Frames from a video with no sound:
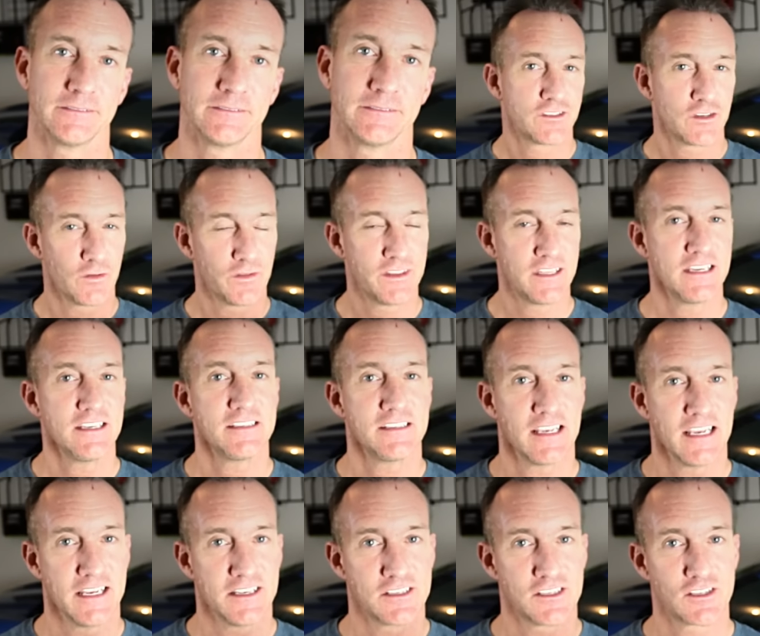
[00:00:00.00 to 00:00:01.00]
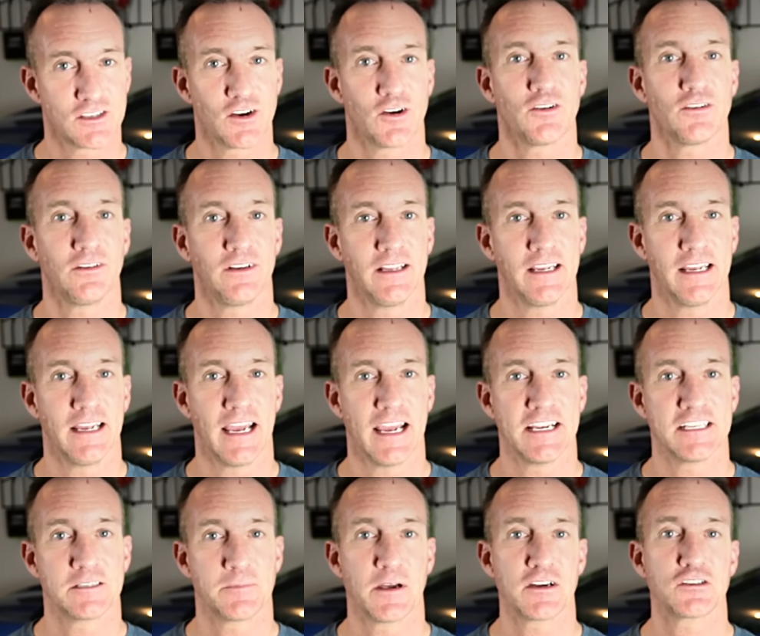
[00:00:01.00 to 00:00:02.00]
So this is certainly
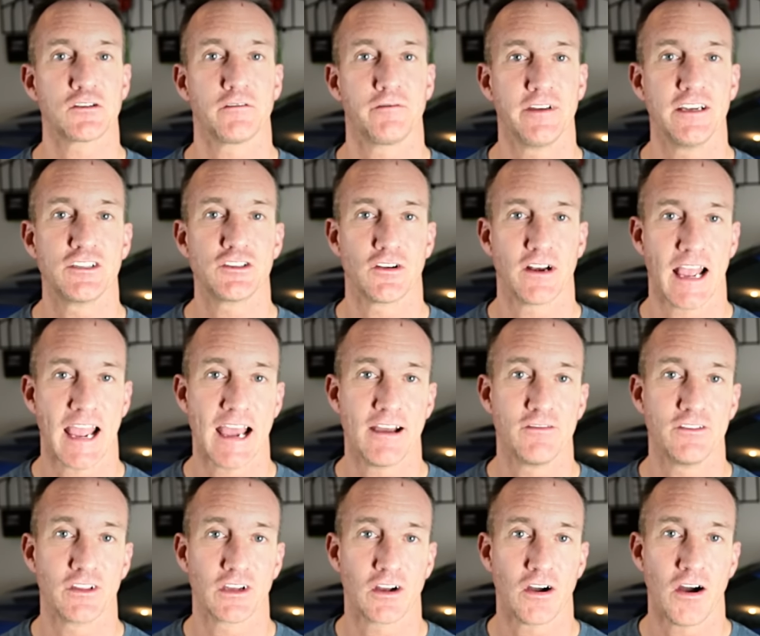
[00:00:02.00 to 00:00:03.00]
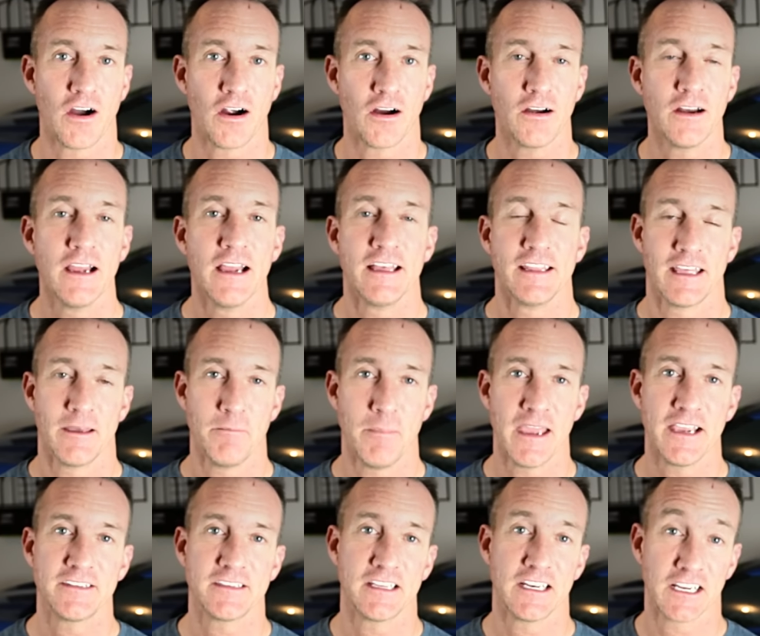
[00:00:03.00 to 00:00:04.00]
a special feature to have in the car that
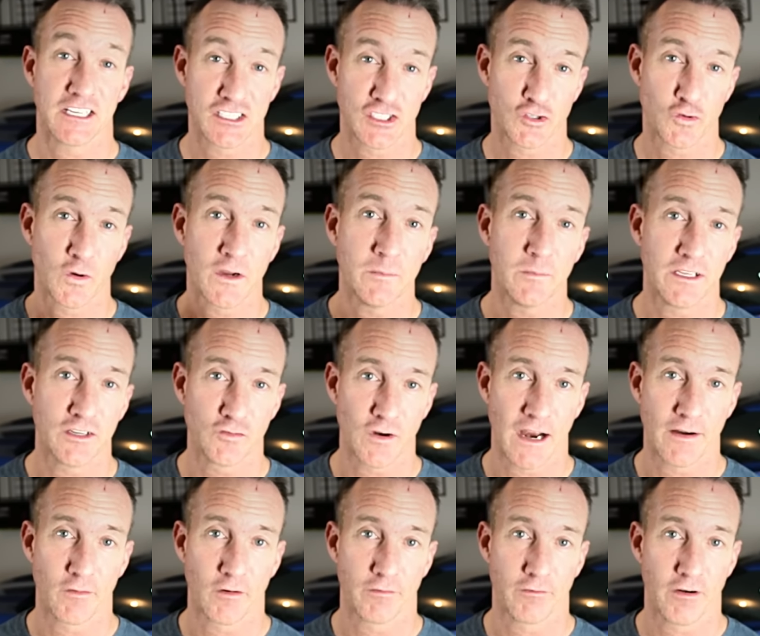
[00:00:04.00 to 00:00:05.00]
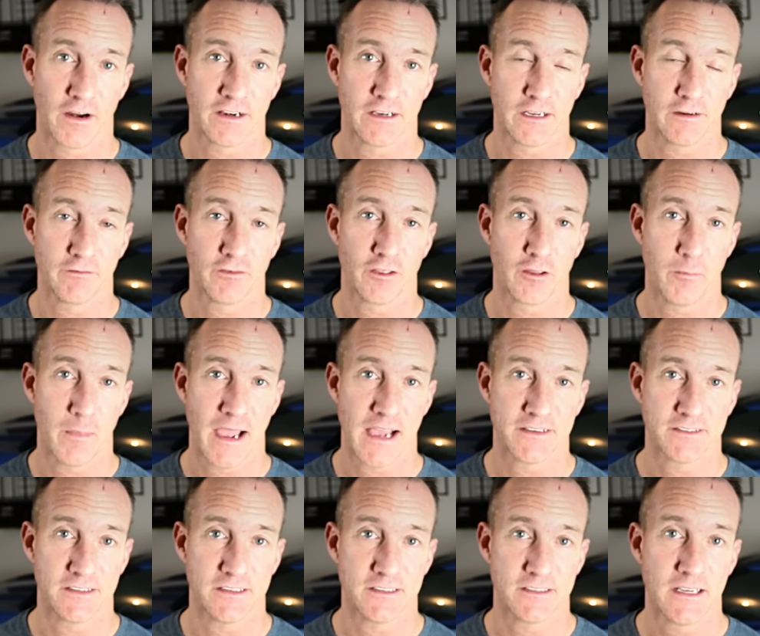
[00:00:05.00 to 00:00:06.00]
makes it extremely driver friendly for the
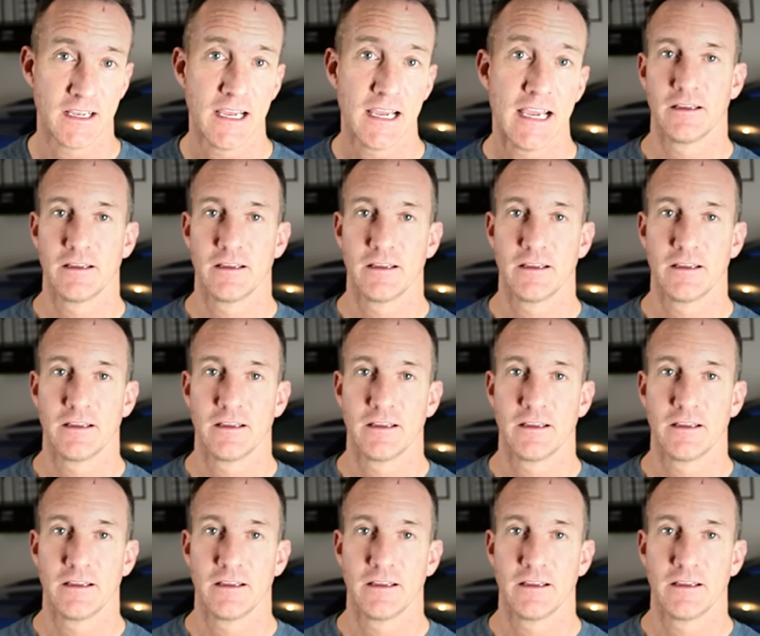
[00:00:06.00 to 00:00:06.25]
masses,